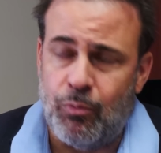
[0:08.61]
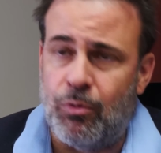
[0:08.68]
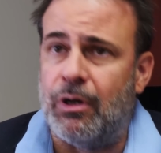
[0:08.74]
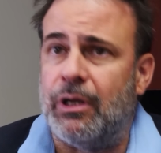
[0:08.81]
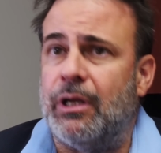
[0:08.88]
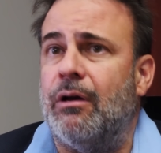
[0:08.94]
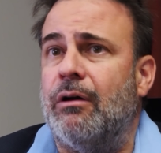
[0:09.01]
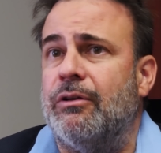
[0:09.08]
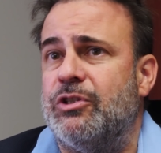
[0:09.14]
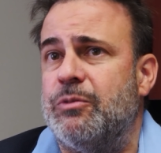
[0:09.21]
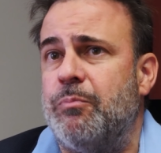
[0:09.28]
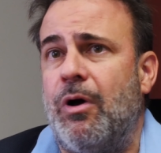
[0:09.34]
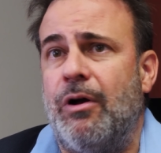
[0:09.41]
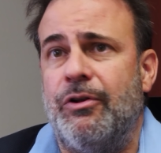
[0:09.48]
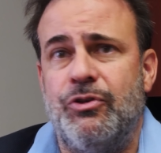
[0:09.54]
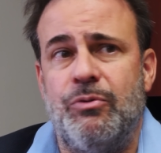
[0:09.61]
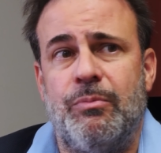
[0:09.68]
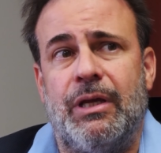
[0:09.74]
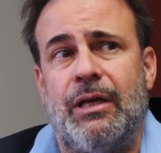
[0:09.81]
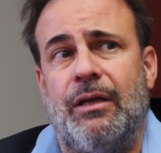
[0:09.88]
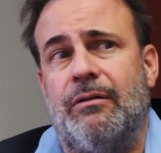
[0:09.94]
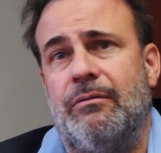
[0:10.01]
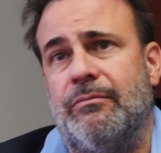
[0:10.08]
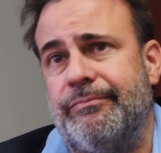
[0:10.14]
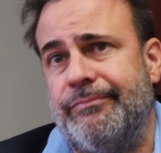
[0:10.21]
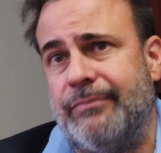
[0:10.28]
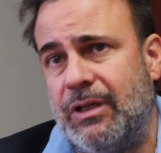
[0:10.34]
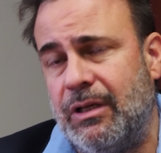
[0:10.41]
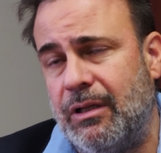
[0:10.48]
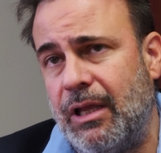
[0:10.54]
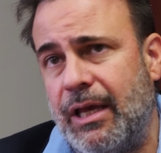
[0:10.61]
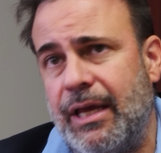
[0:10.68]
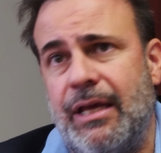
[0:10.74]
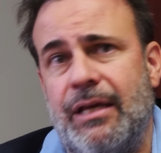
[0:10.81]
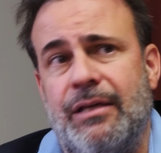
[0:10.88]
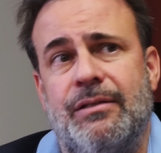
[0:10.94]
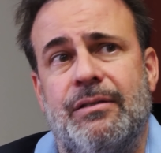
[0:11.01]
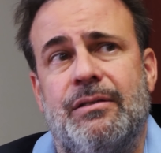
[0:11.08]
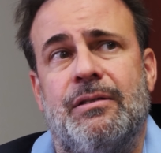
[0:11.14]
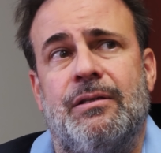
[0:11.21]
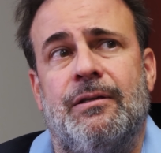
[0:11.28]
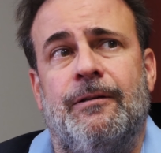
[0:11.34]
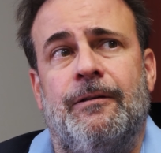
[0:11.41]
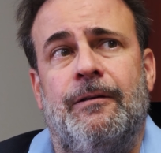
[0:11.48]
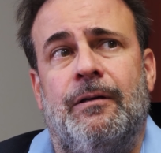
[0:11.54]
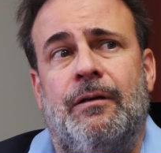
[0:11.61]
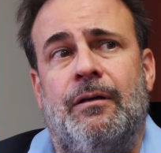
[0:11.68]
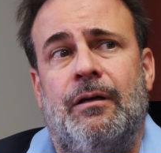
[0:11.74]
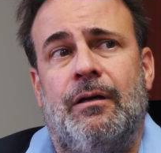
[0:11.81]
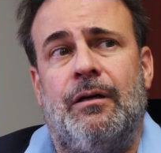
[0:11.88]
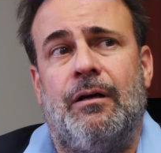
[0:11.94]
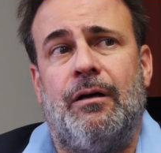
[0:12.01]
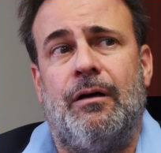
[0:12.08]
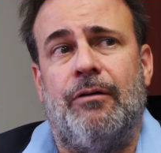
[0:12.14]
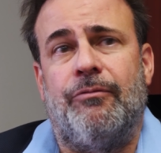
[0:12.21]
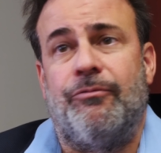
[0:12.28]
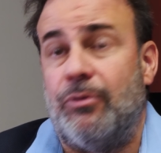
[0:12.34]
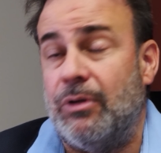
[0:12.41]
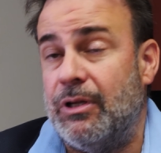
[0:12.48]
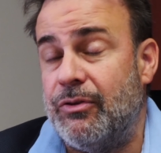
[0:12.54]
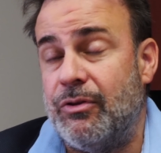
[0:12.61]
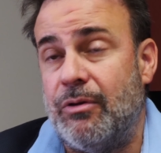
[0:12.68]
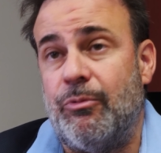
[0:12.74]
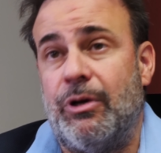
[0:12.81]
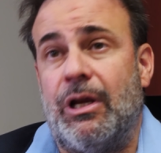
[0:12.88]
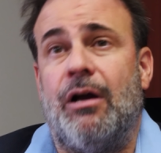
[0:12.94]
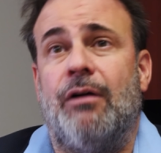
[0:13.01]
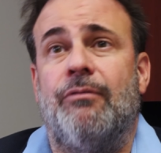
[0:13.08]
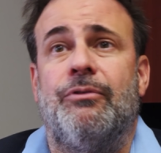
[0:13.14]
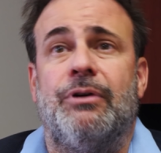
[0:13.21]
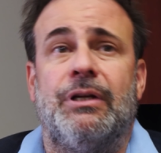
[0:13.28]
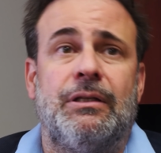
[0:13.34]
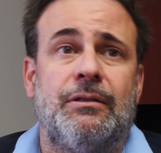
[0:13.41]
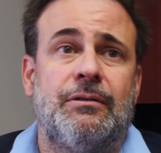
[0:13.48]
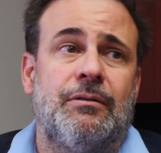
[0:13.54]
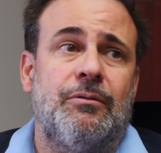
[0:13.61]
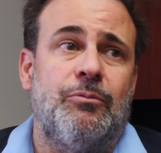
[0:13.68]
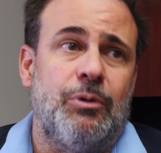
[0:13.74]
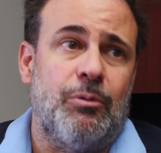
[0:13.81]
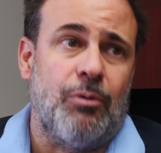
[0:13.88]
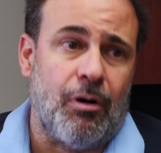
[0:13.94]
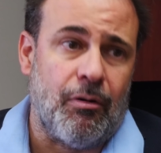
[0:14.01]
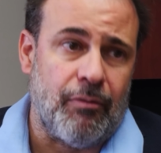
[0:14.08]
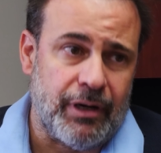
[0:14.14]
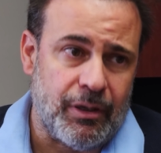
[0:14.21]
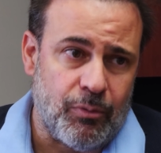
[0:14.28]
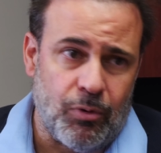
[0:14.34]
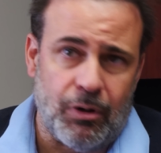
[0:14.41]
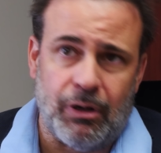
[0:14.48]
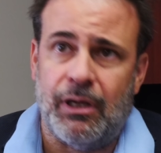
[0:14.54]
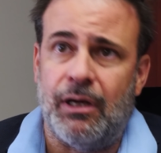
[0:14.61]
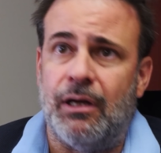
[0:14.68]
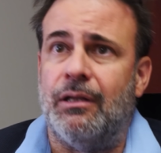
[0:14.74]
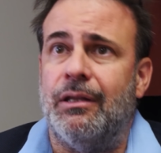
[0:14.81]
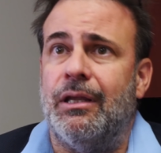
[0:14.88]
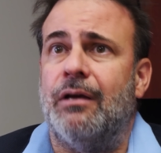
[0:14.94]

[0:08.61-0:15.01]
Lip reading: working on spodumene, clays for lithium recovery. We were already working on